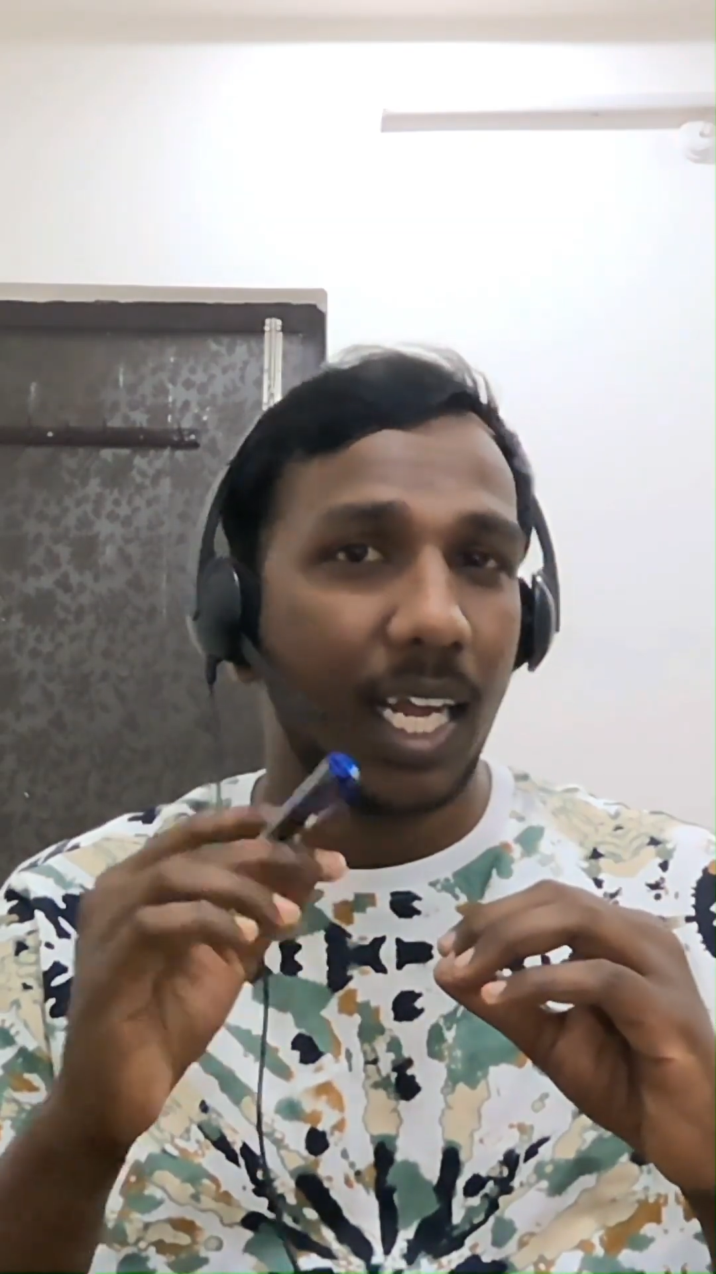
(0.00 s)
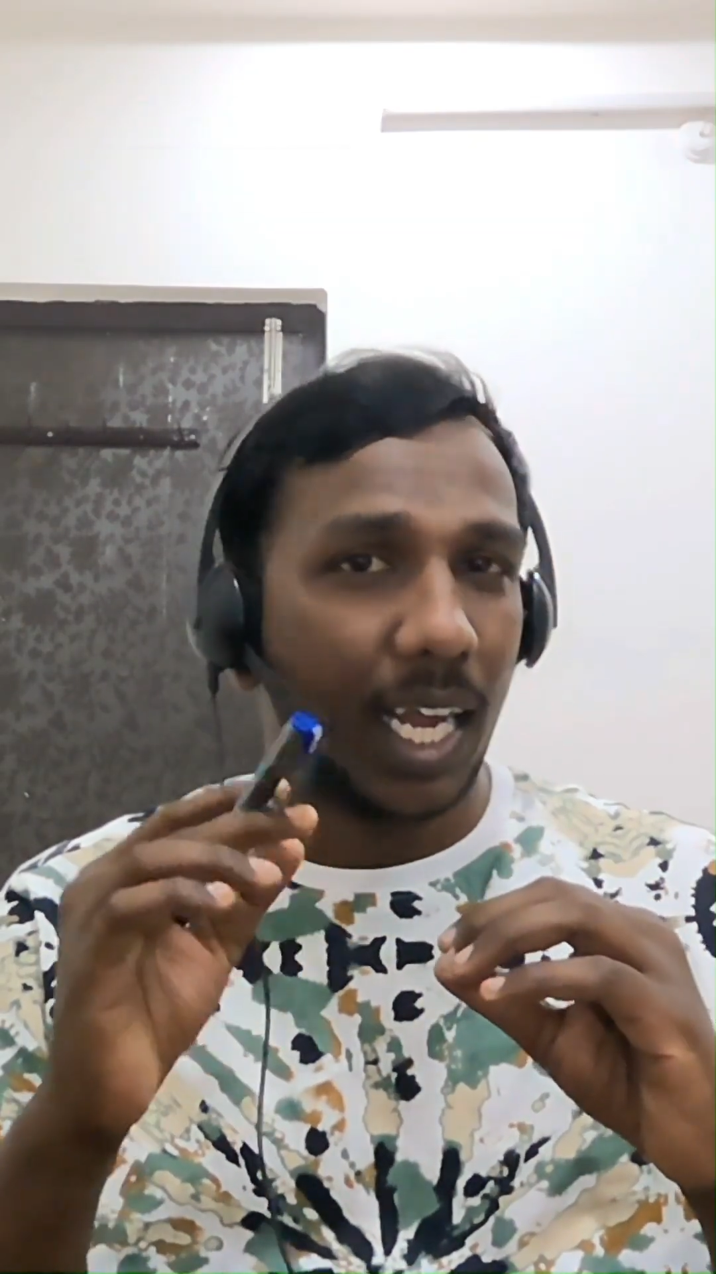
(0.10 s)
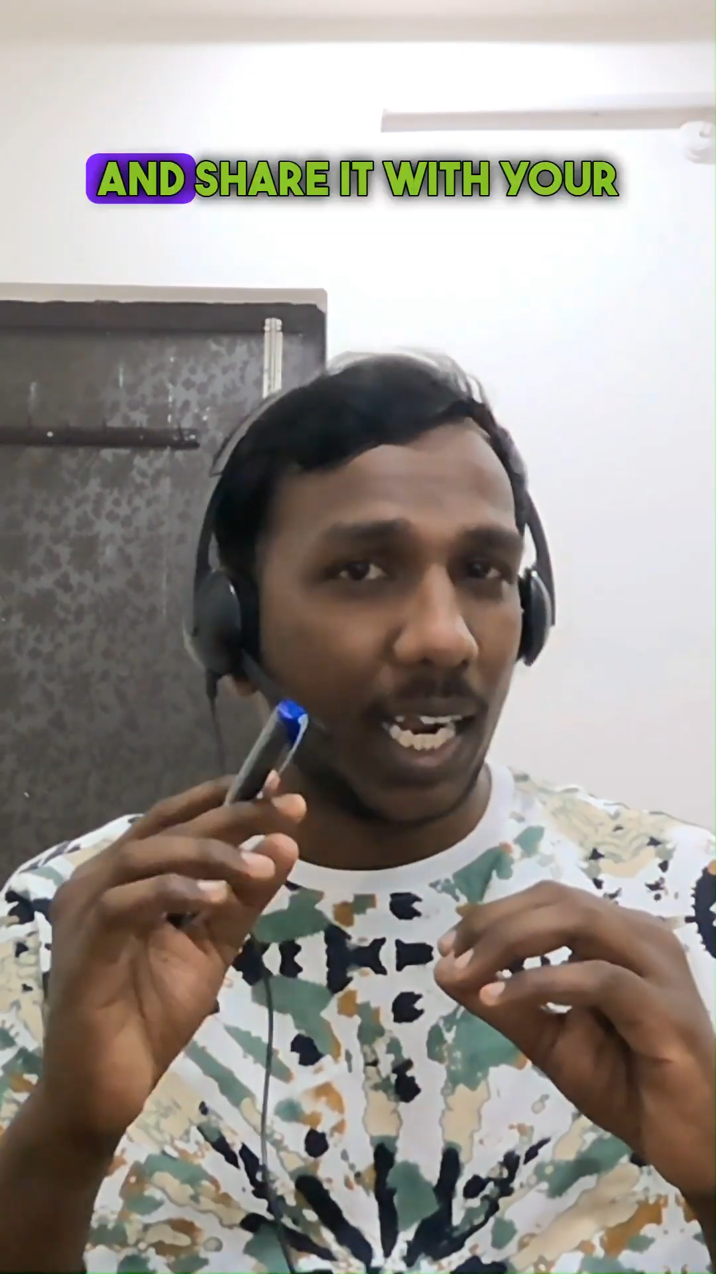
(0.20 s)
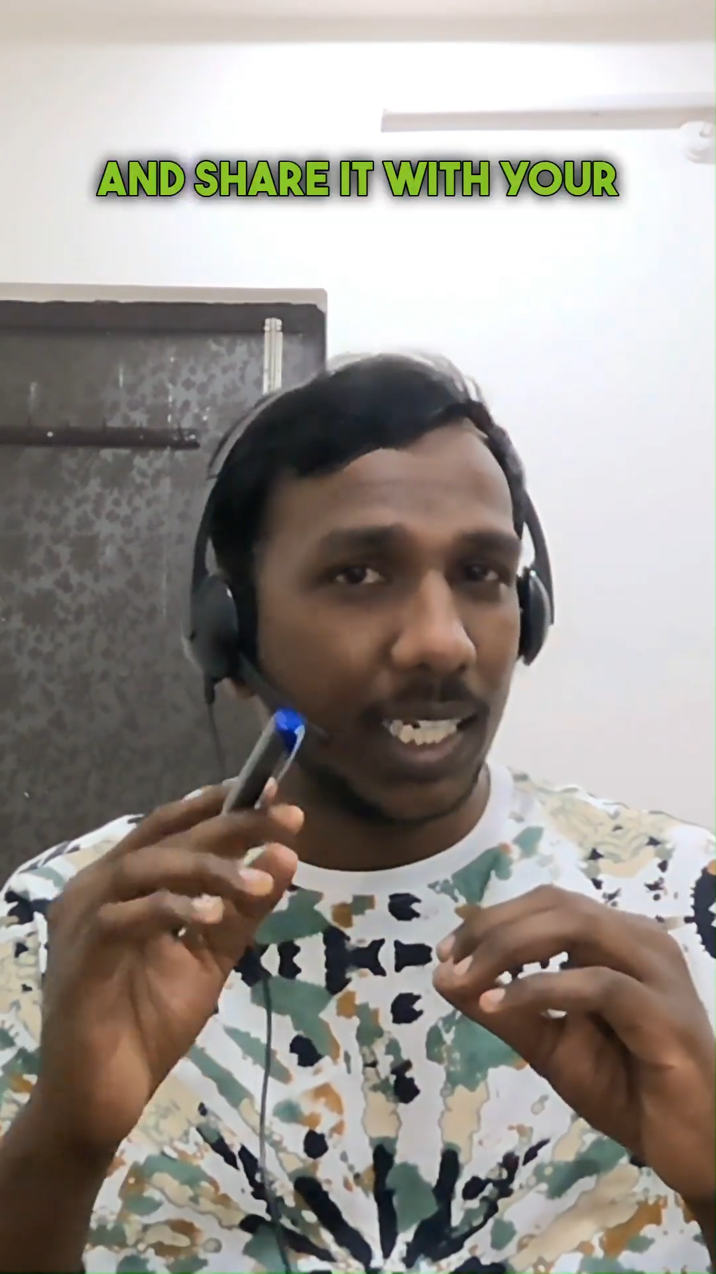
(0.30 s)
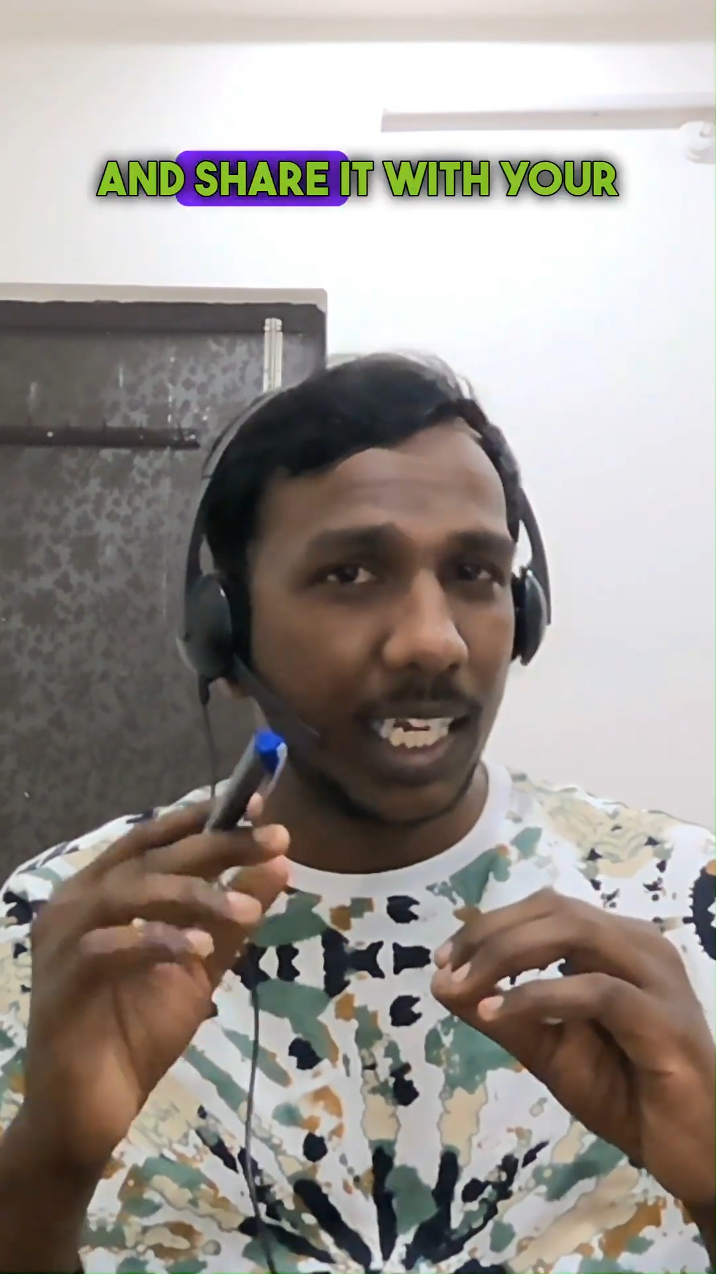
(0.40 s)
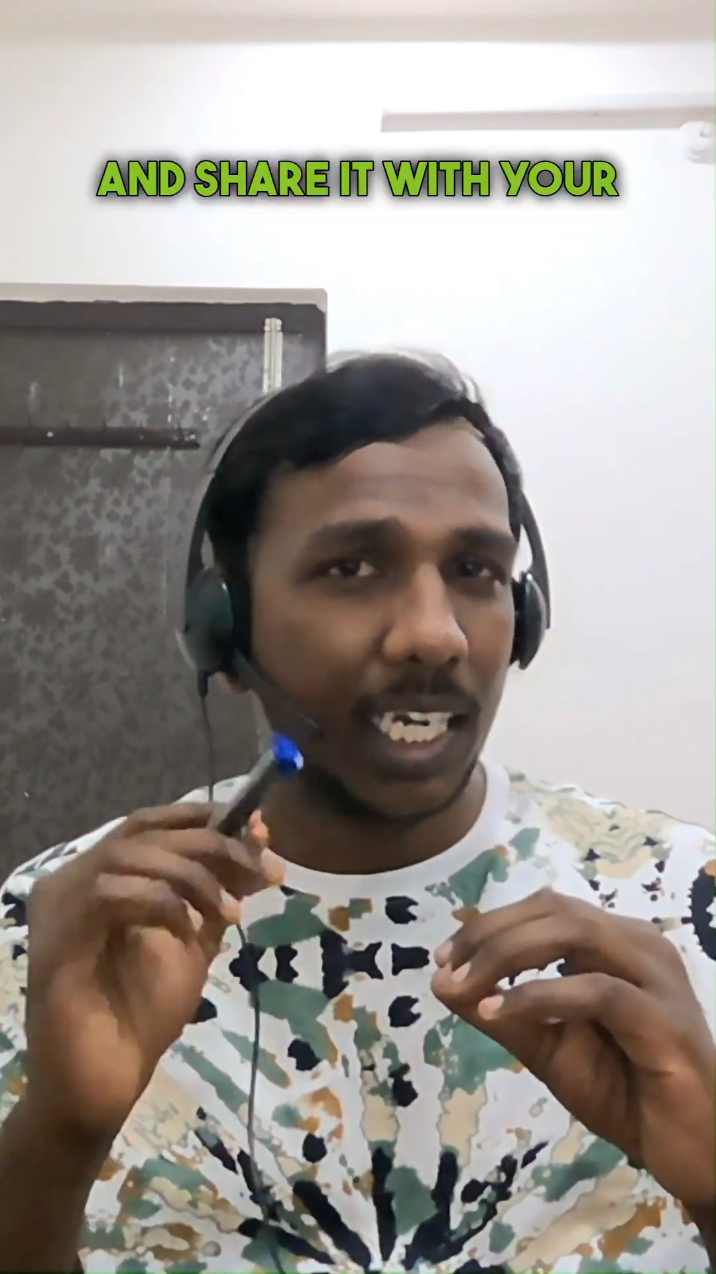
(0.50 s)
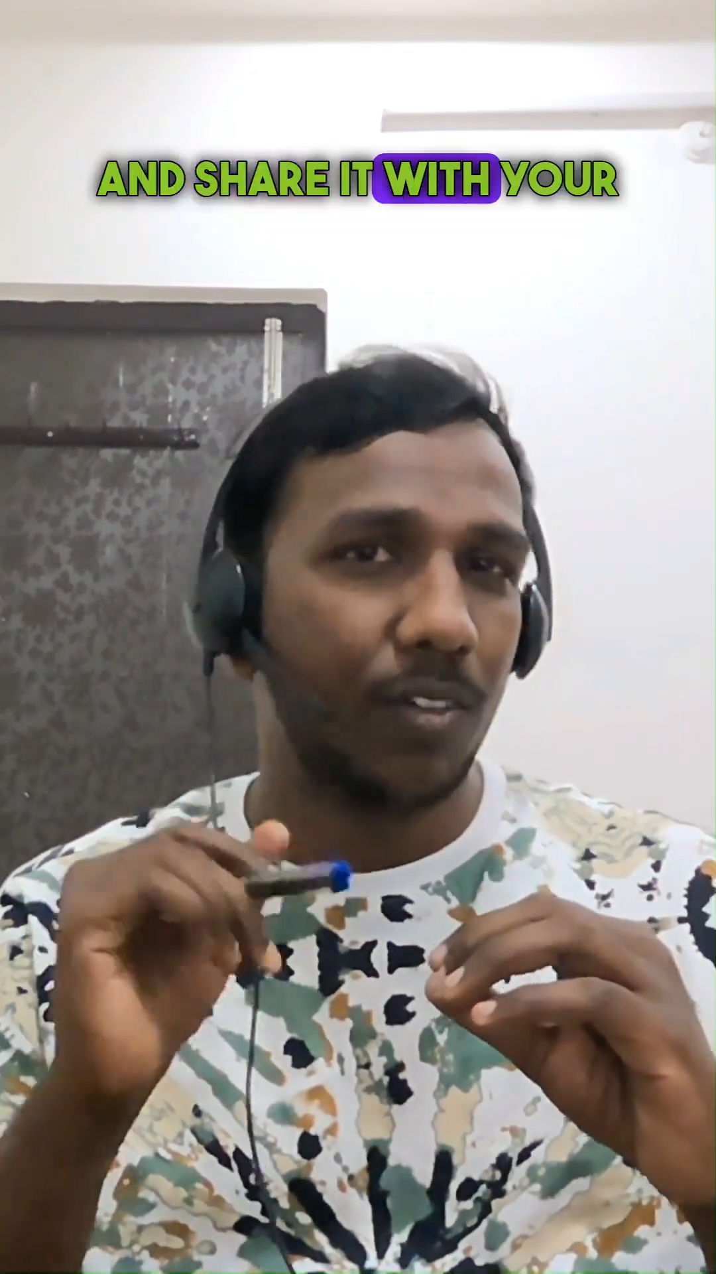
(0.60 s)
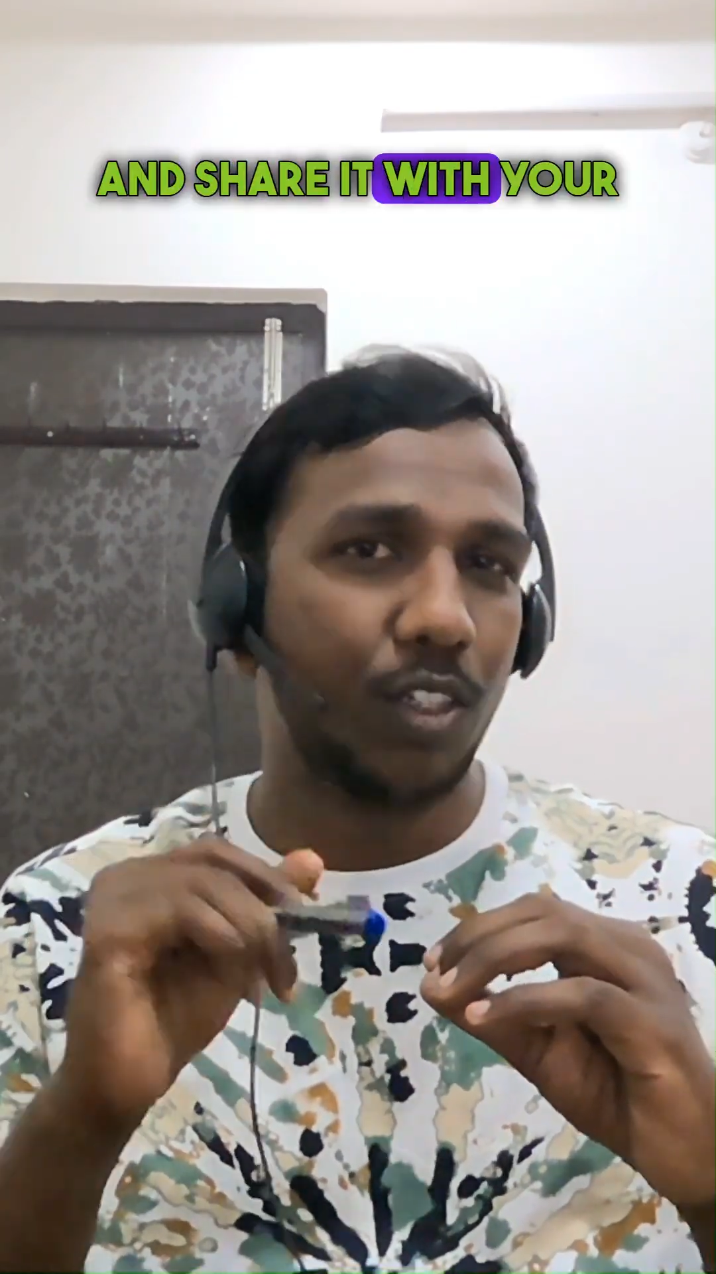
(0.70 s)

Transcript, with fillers: and share it with